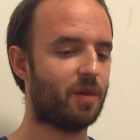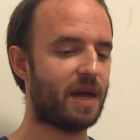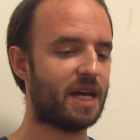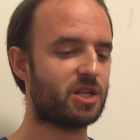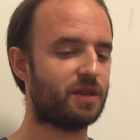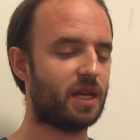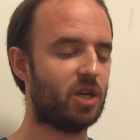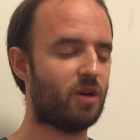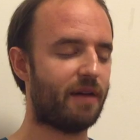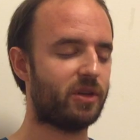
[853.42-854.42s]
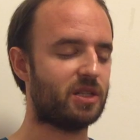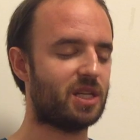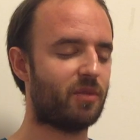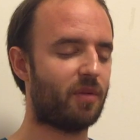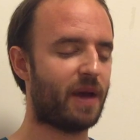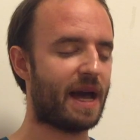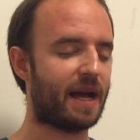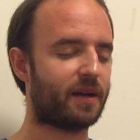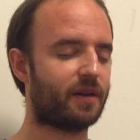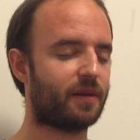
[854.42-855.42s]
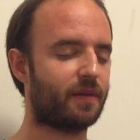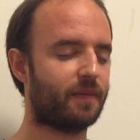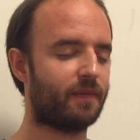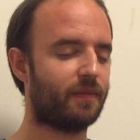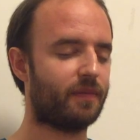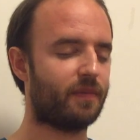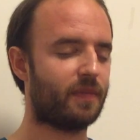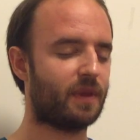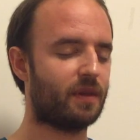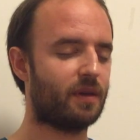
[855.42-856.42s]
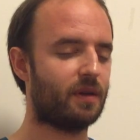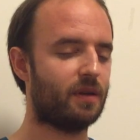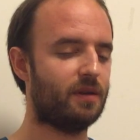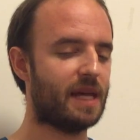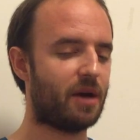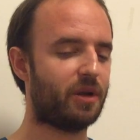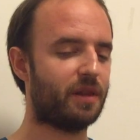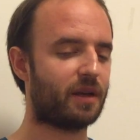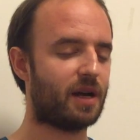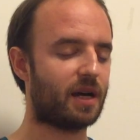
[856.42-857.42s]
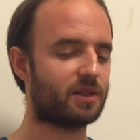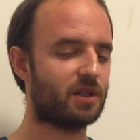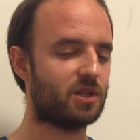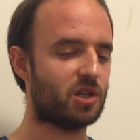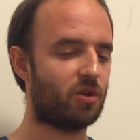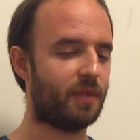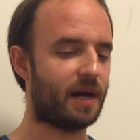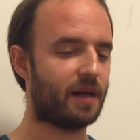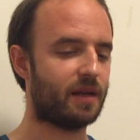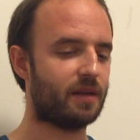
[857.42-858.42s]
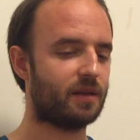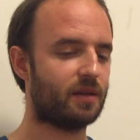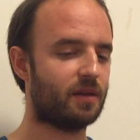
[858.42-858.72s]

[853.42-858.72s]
Imagine that you have a dimmer pack down in the coccygeal body,